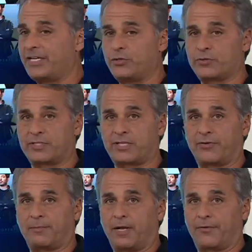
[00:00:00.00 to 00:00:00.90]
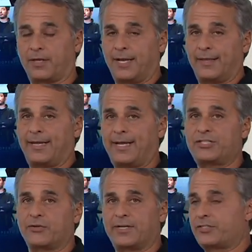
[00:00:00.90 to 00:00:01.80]
to use this every month? The
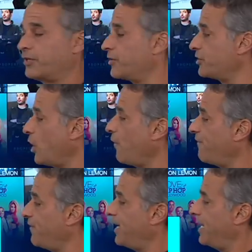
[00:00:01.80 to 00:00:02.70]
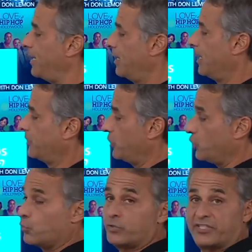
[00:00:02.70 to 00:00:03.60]
answer is there is no fee to
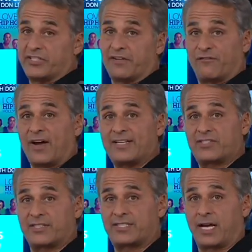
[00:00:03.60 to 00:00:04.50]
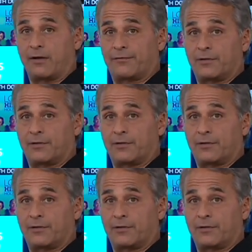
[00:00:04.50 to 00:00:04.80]
use the device Yeah, itself. And